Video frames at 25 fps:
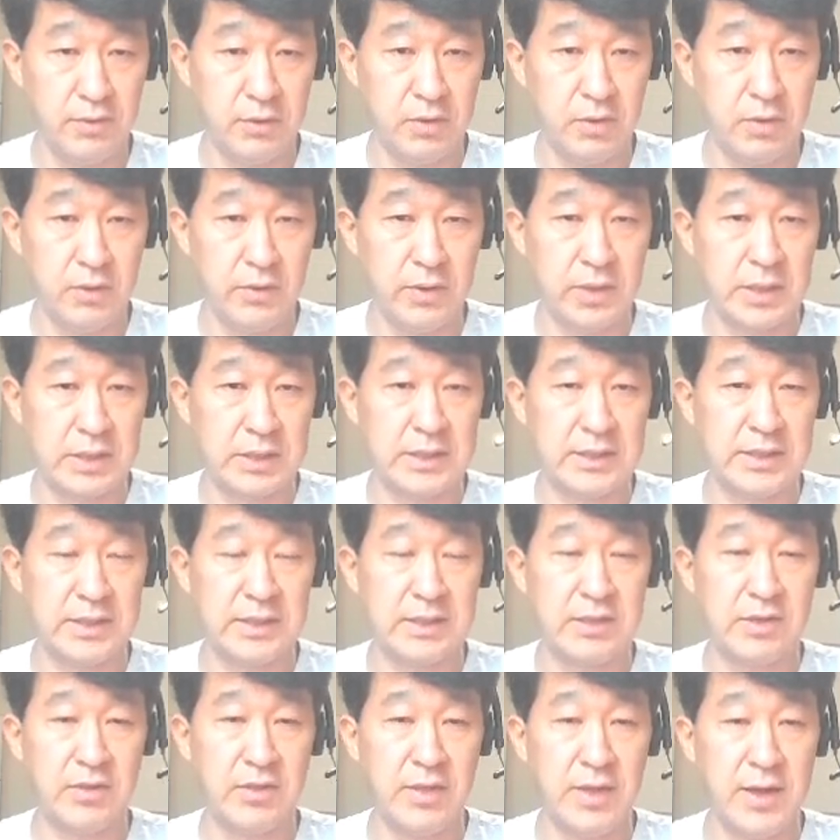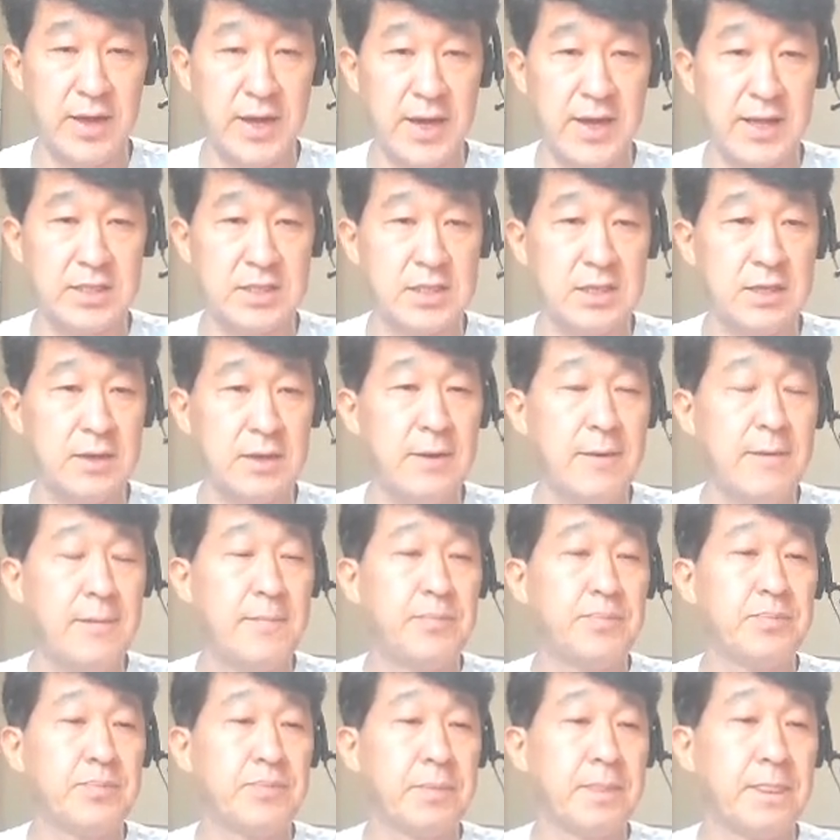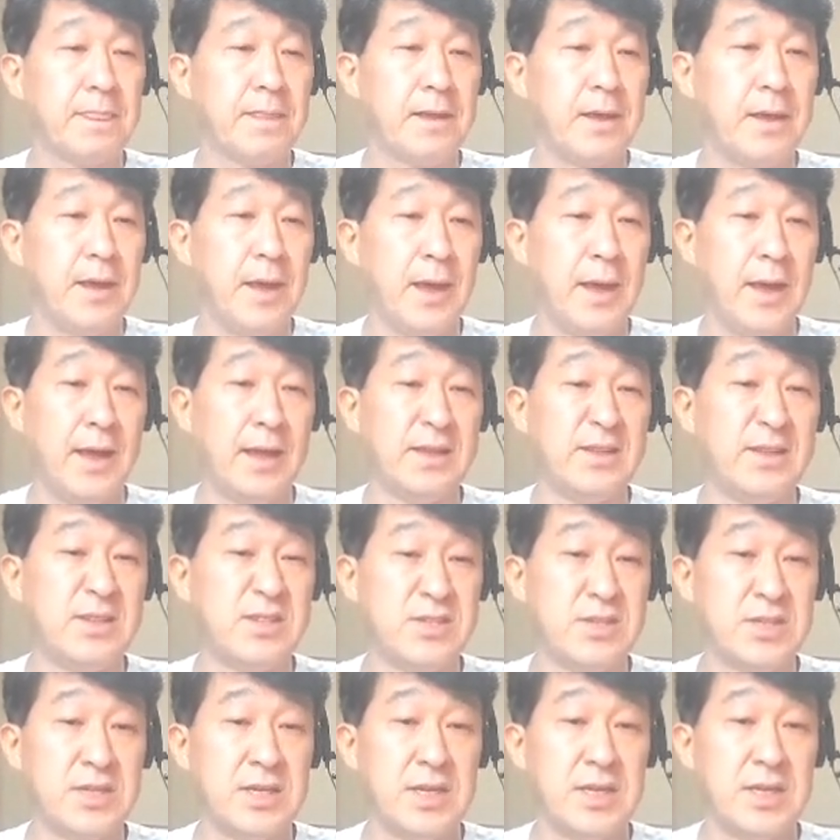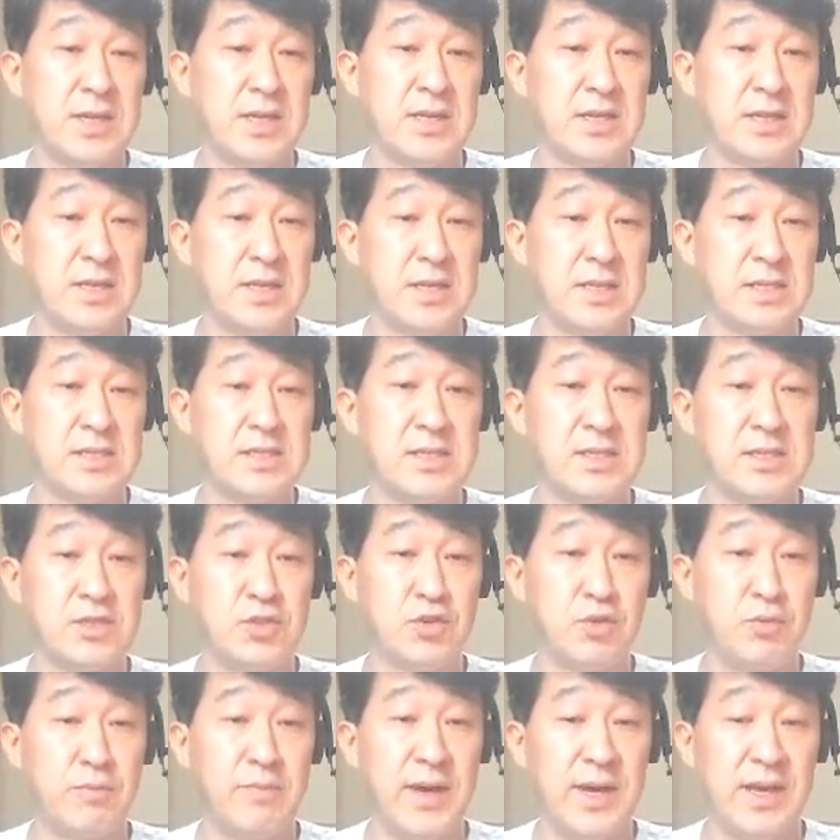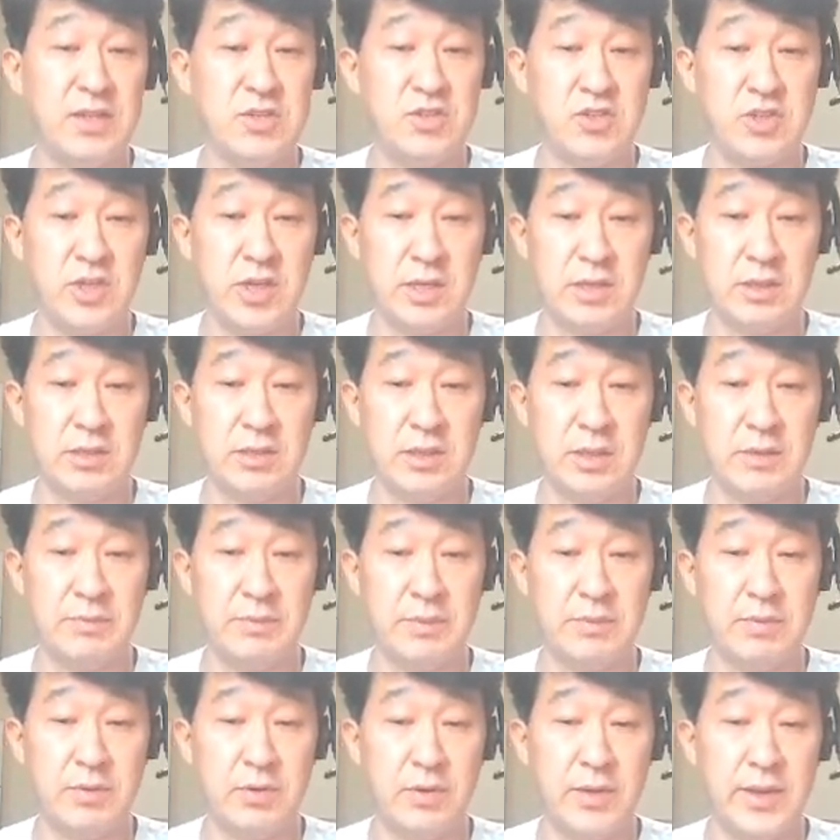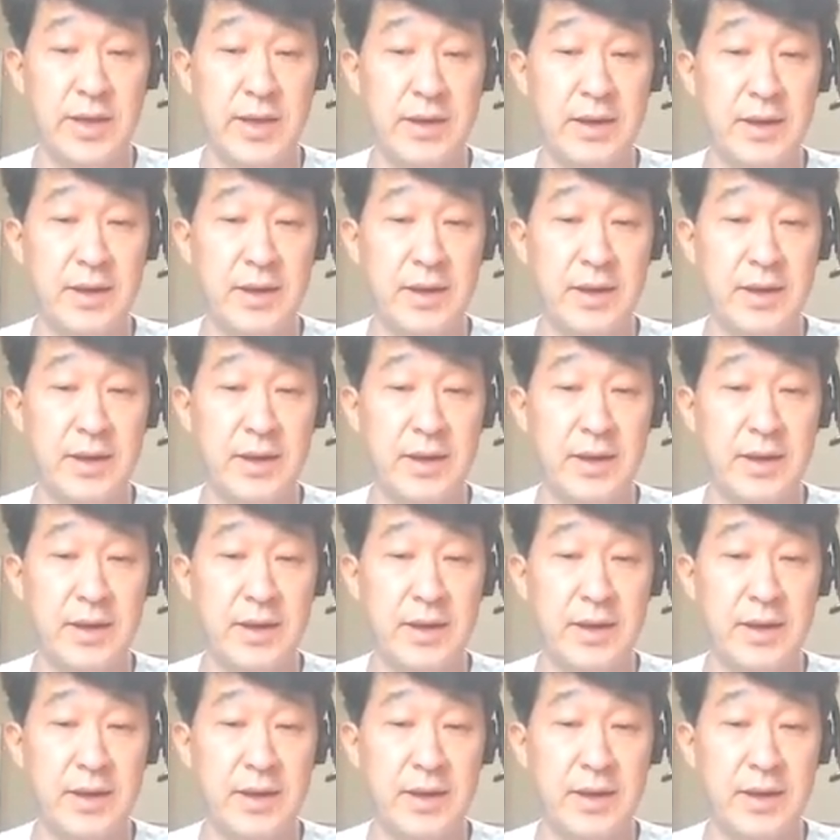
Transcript: you go and click on that, and this is your main channel. Let me pull that